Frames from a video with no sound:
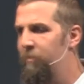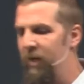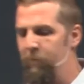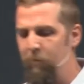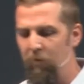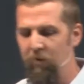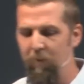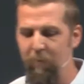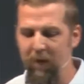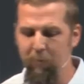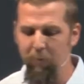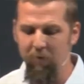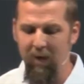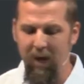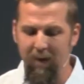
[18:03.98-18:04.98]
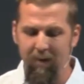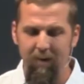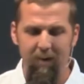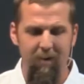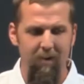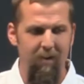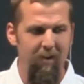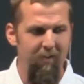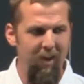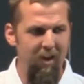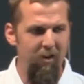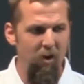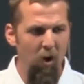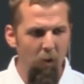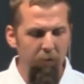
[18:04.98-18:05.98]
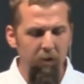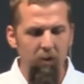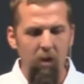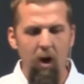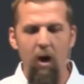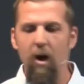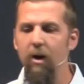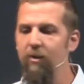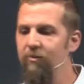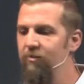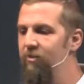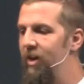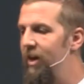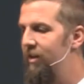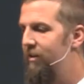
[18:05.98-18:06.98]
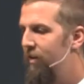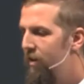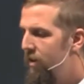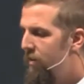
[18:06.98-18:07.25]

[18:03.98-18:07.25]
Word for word: people, the people that that know the laws that